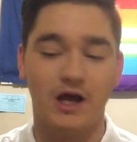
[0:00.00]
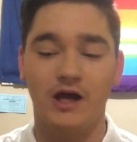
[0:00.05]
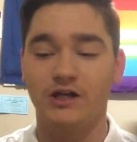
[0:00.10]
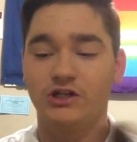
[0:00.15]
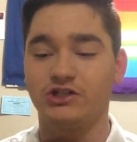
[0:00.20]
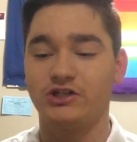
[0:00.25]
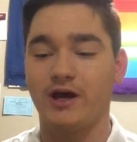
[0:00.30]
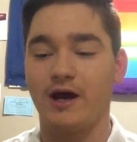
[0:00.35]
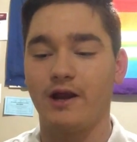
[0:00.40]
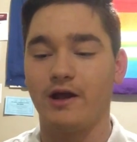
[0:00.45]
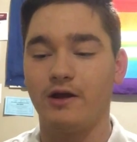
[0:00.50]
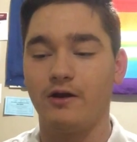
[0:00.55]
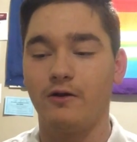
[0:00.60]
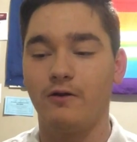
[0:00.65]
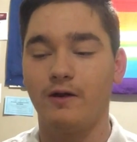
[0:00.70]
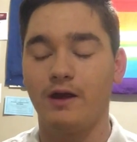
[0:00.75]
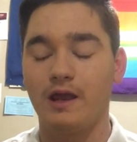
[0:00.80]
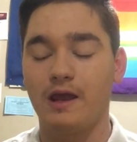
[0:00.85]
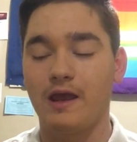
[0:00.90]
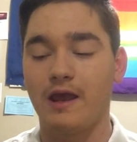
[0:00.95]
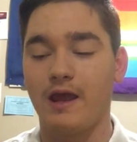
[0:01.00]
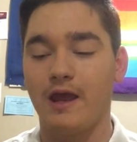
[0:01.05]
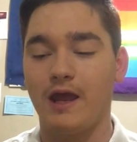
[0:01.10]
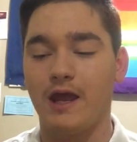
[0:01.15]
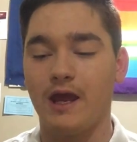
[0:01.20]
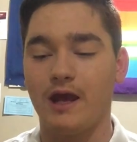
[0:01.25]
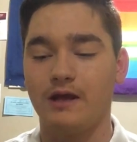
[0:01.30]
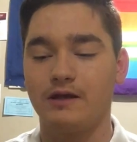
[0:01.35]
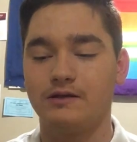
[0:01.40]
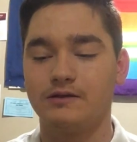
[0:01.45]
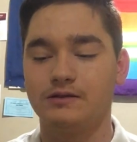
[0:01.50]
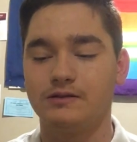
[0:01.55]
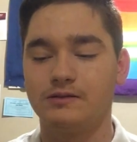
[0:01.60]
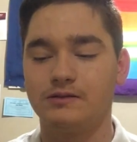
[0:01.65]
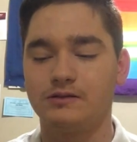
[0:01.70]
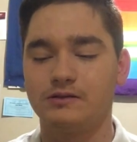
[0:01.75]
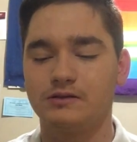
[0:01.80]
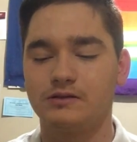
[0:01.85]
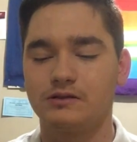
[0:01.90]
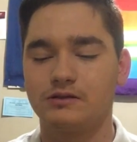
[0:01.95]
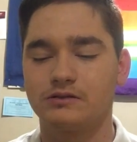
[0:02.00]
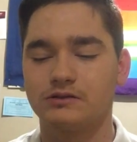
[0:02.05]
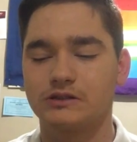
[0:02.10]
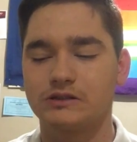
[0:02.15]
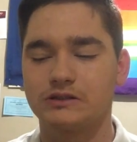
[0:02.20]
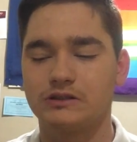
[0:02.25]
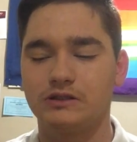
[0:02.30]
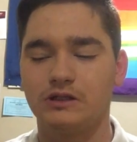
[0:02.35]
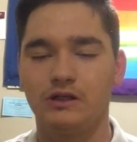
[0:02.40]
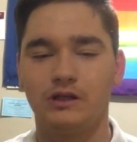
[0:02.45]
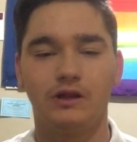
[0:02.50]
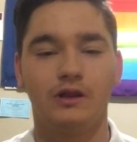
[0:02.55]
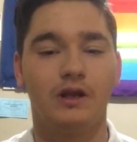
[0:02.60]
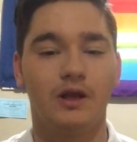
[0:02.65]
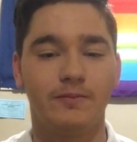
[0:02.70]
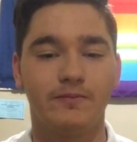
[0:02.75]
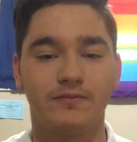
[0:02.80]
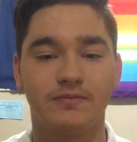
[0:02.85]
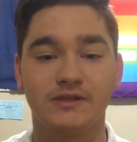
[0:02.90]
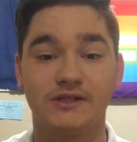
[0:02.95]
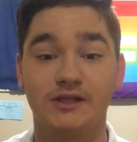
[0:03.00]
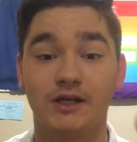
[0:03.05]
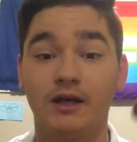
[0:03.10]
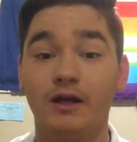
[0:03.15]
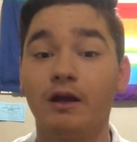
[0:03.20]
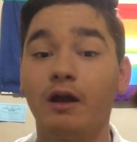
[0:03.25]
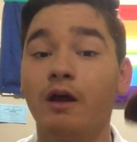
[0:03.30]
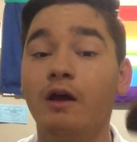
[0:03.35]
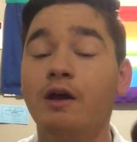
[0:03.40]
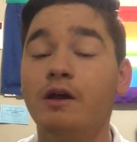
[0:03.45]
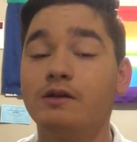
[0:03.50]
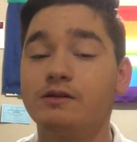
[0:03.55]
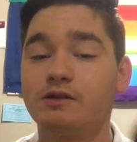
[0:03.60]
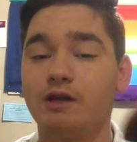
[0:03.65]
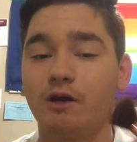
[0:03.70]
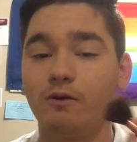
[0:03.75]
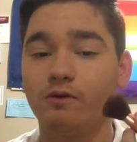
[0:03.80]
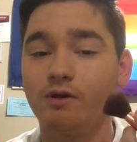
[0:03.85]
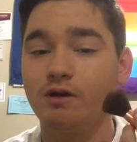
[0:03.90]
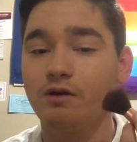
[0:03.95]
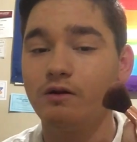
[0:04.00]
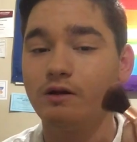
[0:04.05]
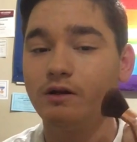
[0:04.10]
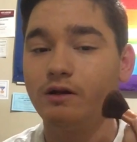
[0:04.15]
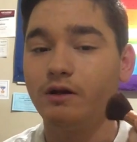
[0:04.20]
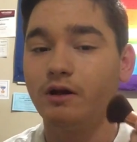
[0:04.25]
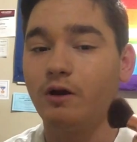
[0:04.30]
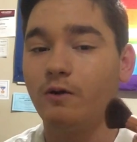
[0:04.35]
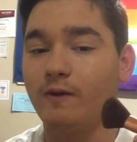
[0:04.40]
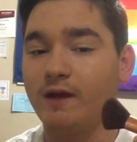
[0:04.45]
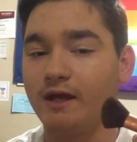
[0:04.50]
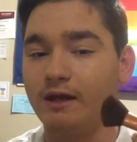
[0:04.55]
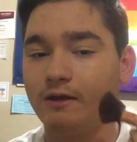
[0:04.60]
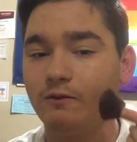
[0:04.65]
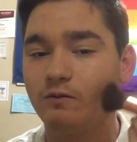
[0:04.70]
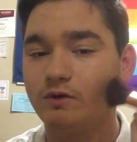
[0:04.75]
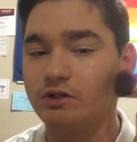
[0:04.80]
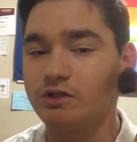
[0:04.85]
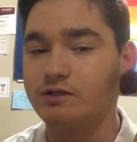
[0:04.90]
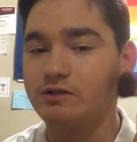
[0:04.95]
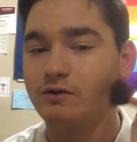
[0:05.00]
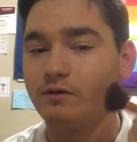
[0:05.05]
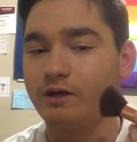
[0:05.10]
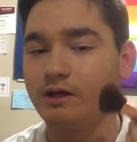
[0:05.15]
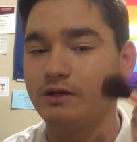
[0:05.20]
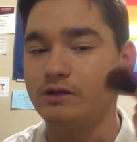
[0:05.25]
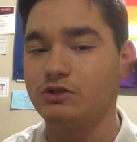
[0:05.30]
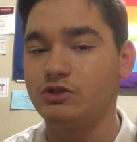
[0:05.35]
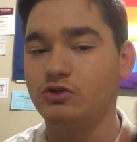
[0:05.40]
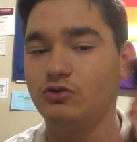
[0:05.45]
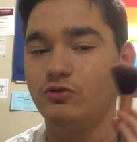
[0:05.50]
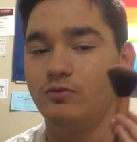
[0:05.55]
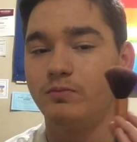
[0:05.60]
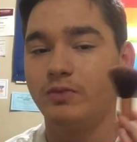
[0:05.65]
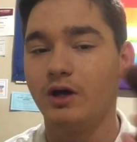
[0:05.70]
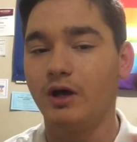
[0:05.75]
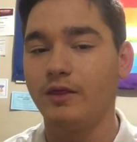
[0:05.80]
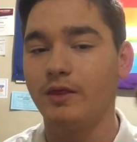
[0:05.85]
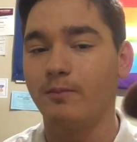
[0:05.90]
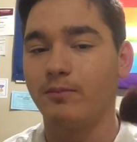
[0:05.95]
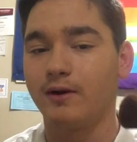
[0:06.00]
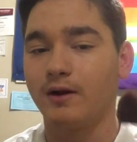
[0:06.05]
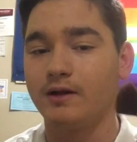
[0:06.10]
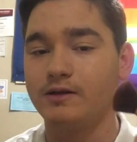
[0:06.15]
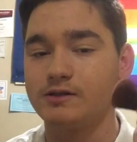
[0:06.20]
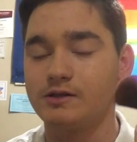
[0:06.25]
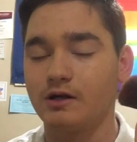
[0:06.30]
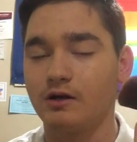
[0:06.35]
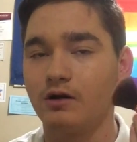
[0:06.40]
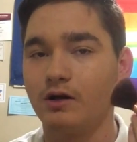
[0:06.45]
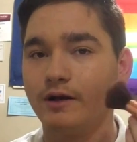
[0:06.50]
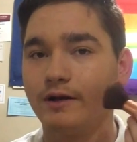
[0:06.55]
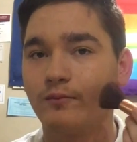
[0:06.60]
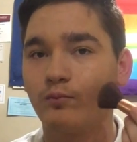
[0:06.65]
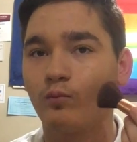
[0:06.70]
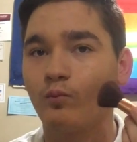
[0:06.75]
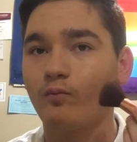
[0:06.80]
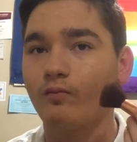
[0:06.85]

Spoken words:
eyeshadow, and lipstick. So now we're going to go in and we're just going to put the bronzer on.